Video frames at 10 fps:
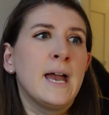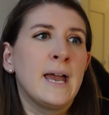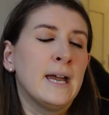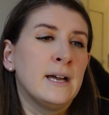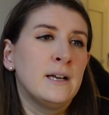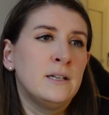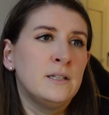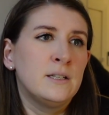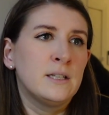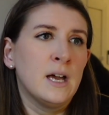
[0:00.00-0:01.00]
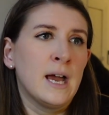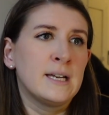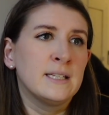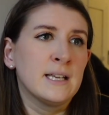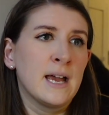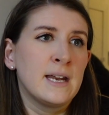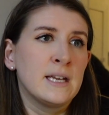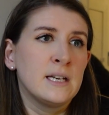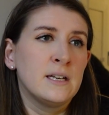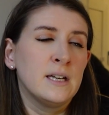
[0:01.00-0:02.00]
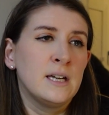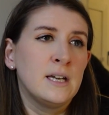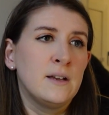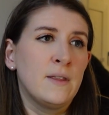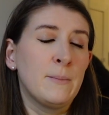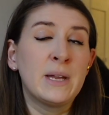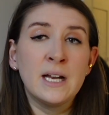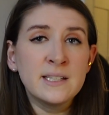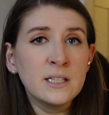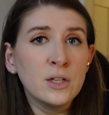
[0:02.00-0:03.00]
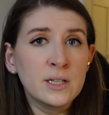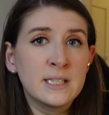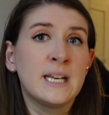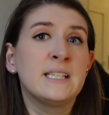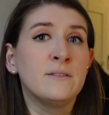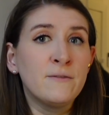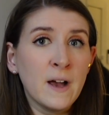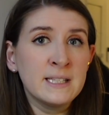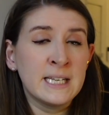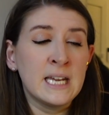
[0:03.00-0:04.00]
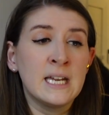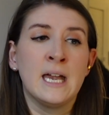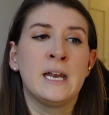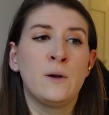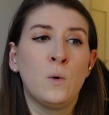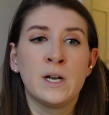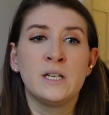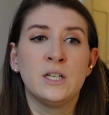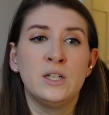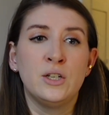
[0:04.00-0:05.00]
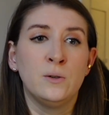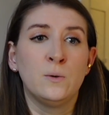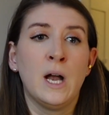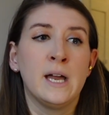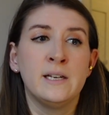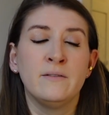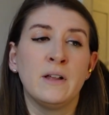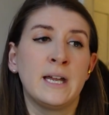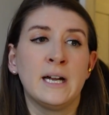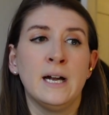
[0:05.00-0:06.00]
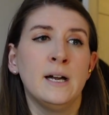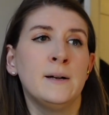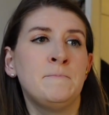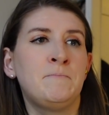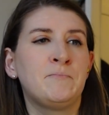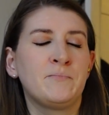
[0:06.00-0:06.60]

And I decided that because it looks nice and fuzzy and I wanted to do kind of like a